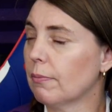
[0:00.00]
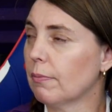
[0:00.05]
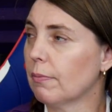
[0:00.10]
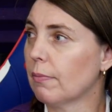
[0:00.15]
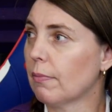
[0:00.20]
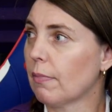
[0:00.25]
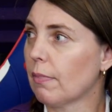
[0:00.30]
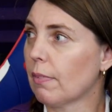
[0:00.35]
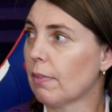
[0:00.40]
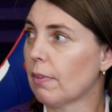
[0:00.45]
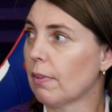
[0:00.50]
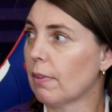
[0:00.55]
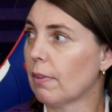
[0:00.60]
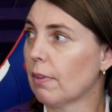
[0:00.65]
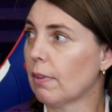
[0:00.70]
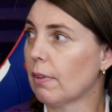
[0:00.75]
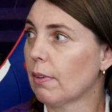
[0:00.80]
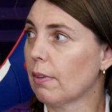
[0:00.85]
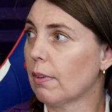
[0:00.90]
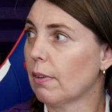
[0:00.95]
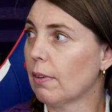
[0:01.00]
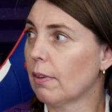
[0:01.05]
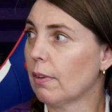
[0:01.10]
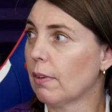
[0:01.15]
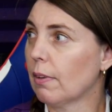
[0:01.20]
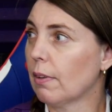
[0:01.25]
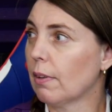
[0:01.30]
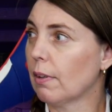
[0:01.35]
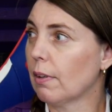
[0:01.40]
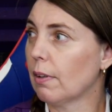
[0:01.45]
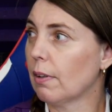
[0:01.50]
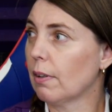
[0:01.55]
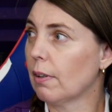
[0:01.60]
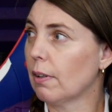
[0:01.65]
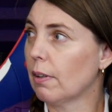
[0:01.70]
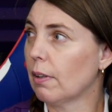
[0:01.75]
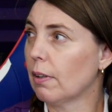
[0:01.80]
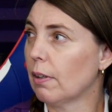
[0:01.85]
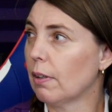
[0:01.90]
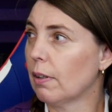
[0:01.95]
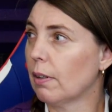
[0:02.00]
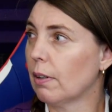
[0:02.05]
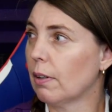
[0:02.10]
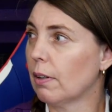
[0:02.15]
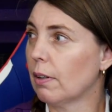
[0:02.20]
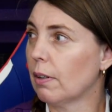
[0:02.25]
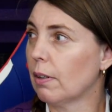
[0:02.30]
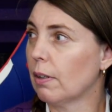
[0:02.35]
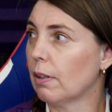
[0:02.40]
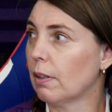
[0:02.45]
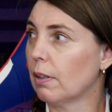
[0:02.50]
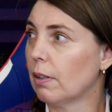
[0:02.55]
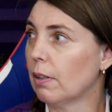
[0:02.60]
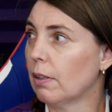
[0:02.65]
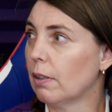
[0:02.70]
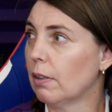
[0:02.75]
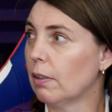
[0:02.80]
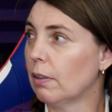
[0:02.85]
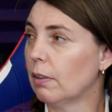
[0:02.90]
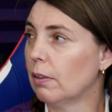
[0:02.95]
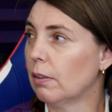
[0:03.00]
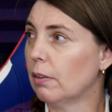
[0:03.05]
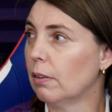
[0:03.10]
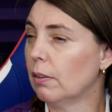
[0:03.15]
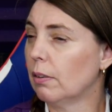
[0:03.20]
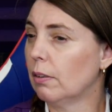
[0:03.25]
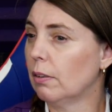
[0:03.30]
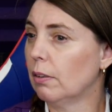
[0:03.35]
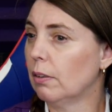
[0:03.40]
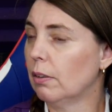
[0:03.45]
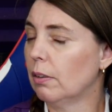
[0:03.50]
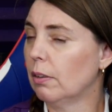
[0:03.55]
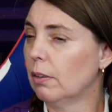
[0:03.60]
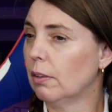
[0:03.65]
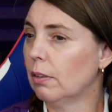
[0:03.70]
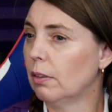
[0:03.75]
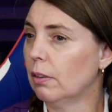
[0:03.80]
[no speech]